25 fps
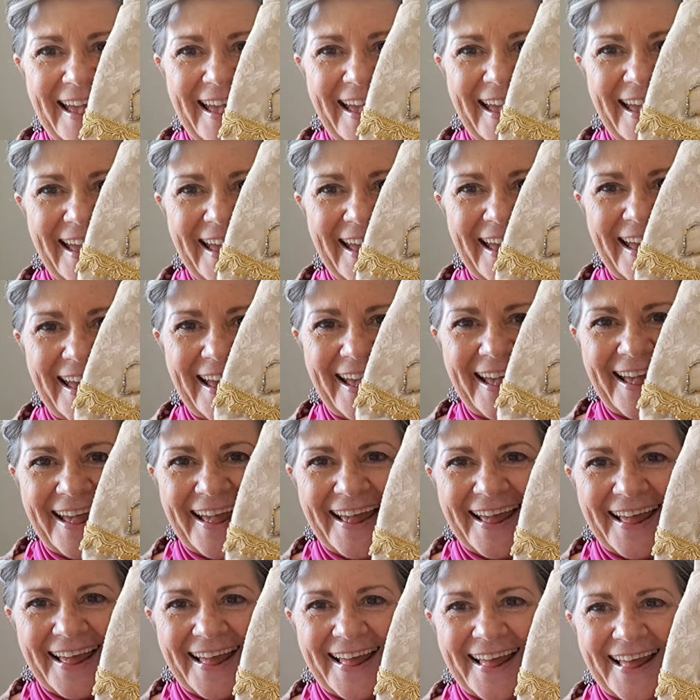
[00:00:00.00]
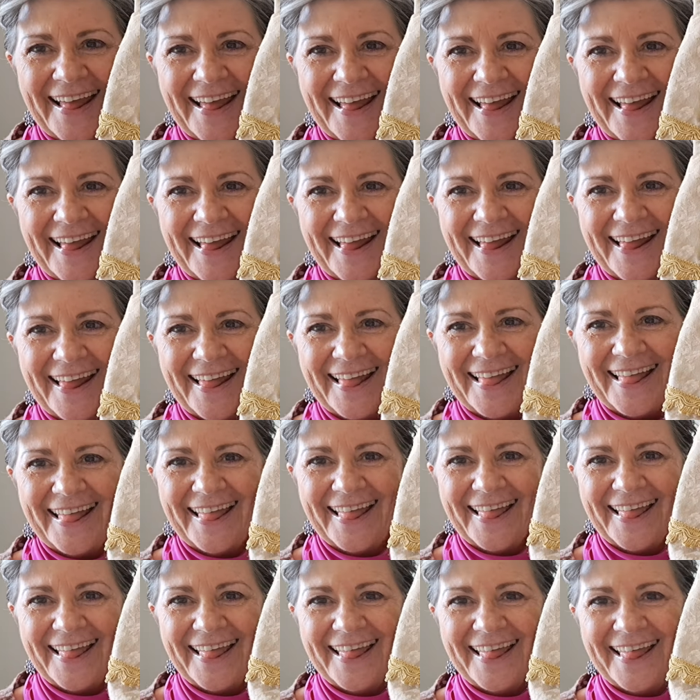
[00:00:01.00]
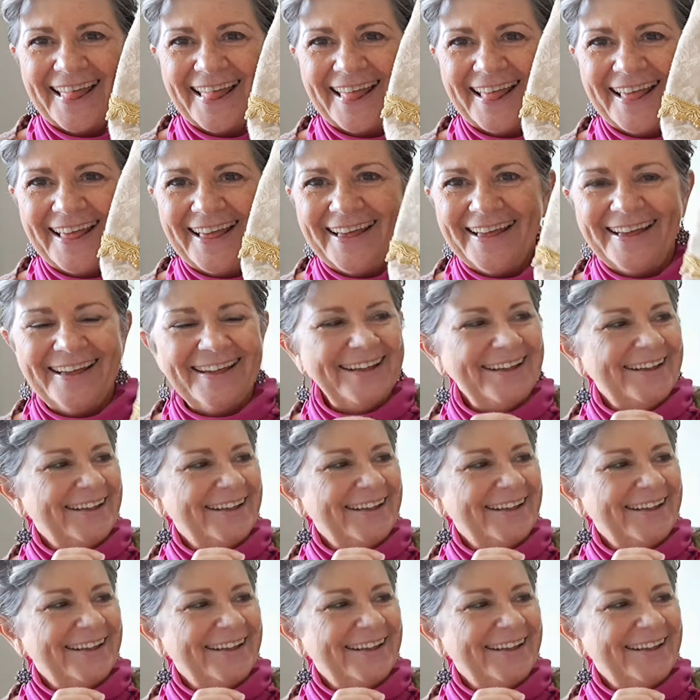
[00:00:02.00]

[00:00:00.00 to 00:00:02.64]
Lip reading: [no speech]